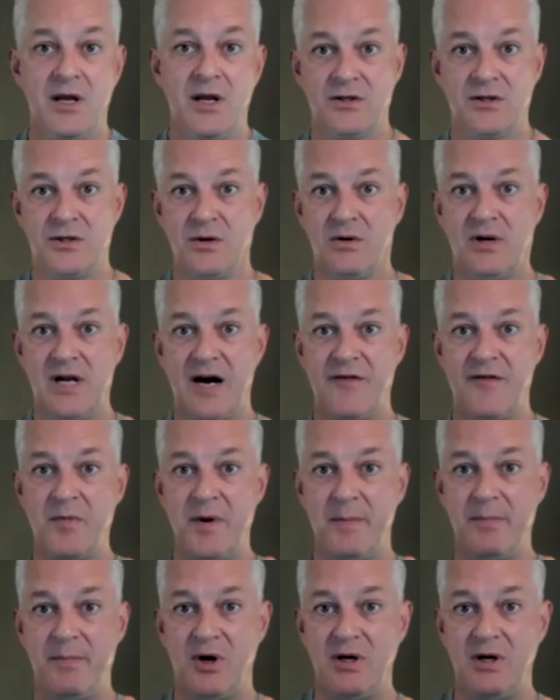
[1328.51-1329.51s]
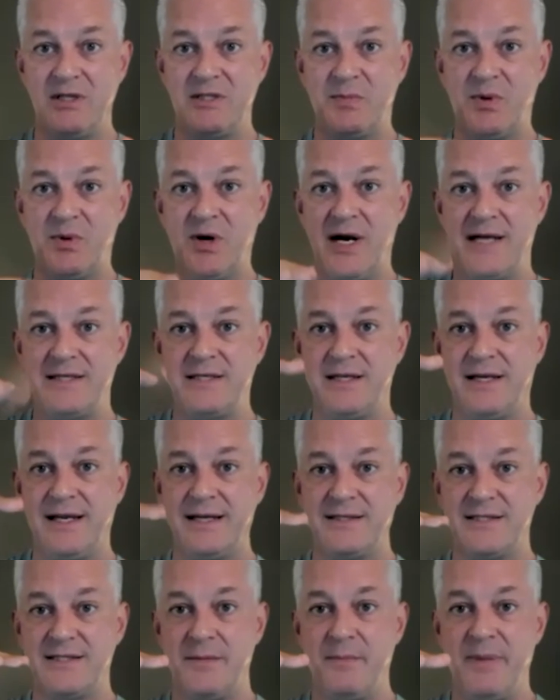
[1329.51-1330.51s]
So government bonds price
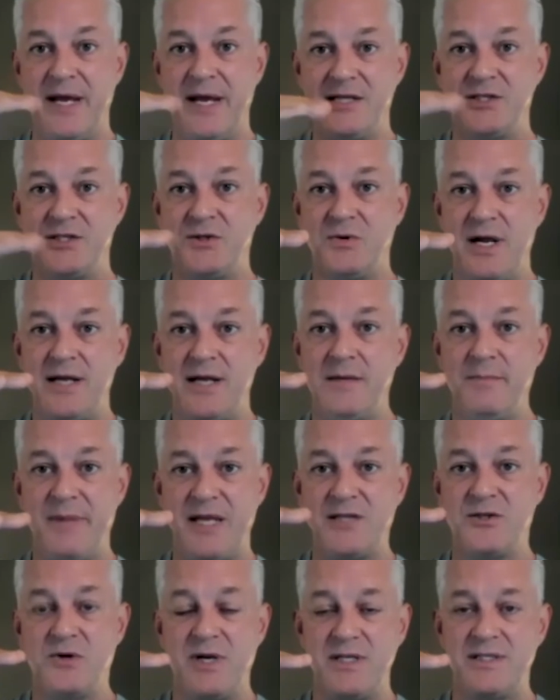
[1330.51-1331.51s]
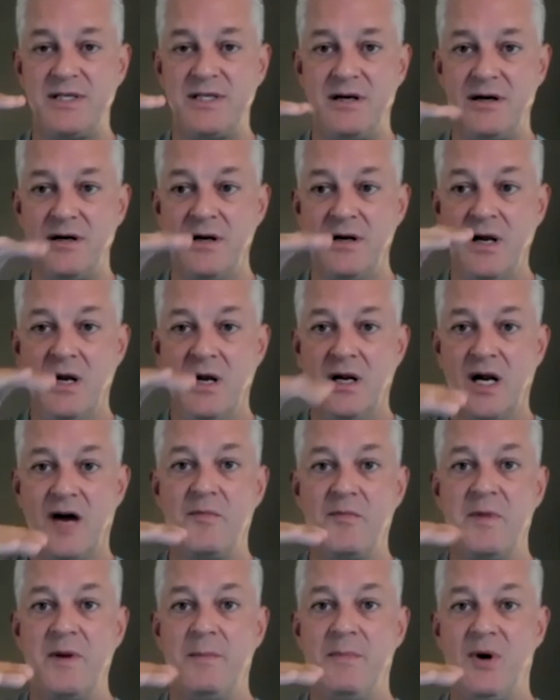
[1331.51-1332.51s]
against the base rate's here,
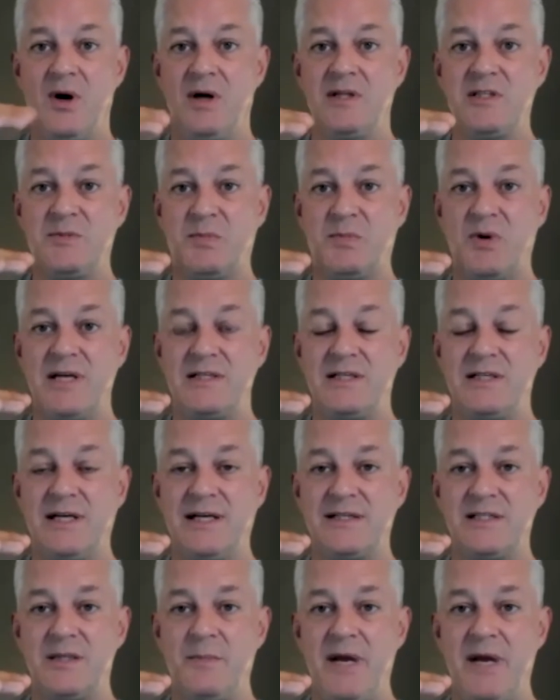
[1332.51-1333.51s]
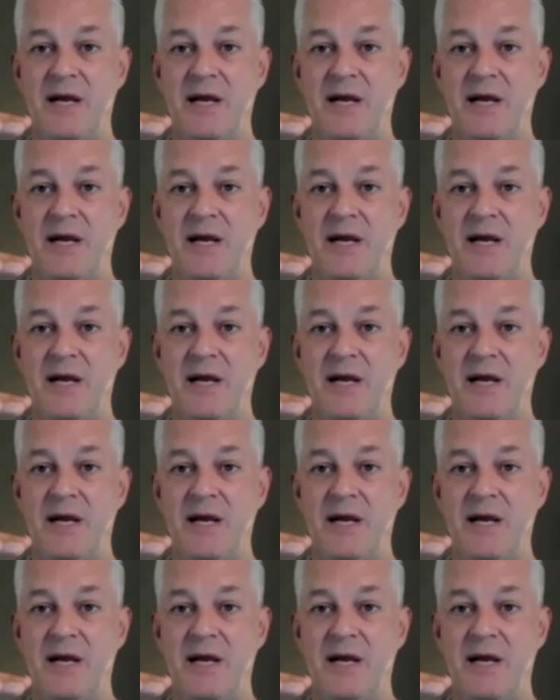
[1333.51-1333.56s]
government bonds price against the